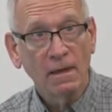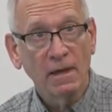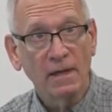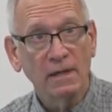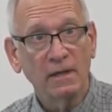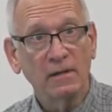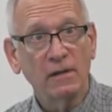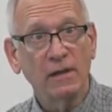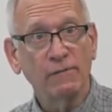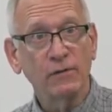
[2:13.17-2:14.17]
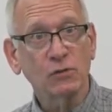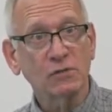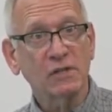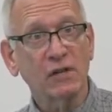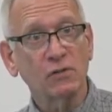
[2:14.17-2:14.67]
and, and the official
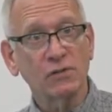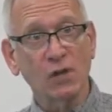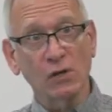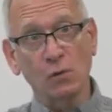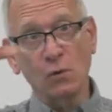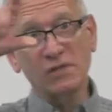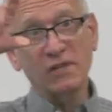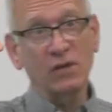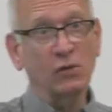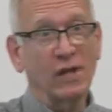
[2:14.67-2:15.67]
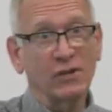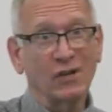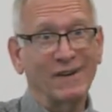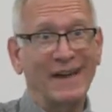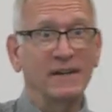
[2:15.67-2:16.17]
schedule that's on course schedule
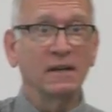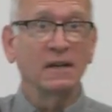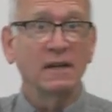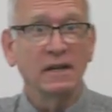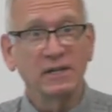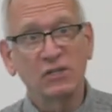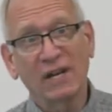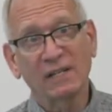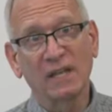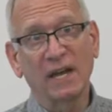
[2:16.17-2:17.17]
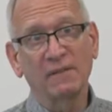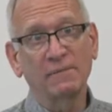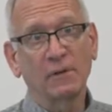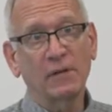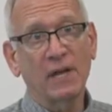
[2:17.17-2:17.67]
undergrad and check that.
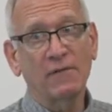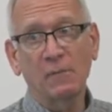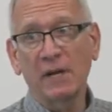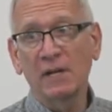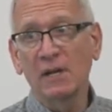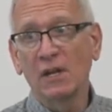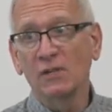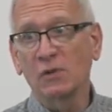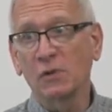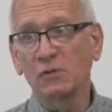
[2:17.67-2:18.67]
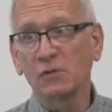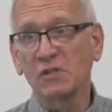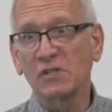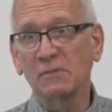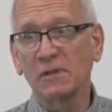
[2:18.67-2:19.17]
Okay, everybody? So those are
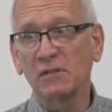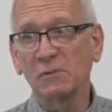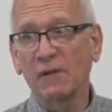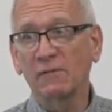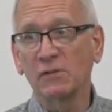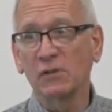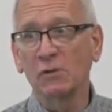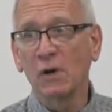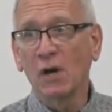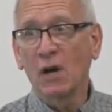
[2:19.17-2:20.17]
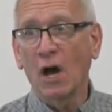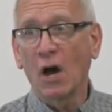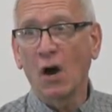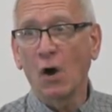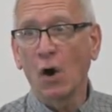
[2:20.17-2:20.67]
just some things we have to do. Uh,
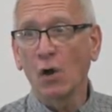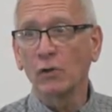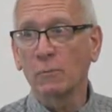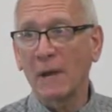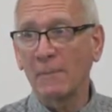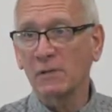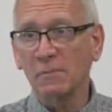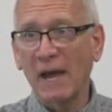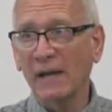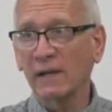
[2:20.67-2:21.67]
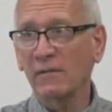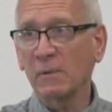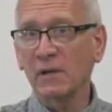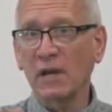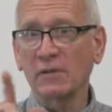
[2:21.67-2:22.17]
are all your papers back?
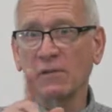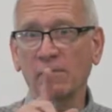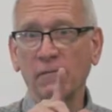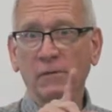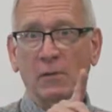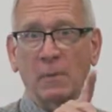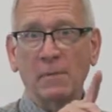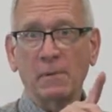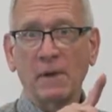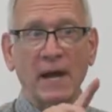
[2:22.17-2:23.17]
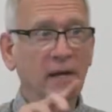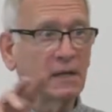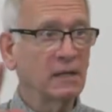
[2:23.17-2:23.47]
Everybody got their, their paper back?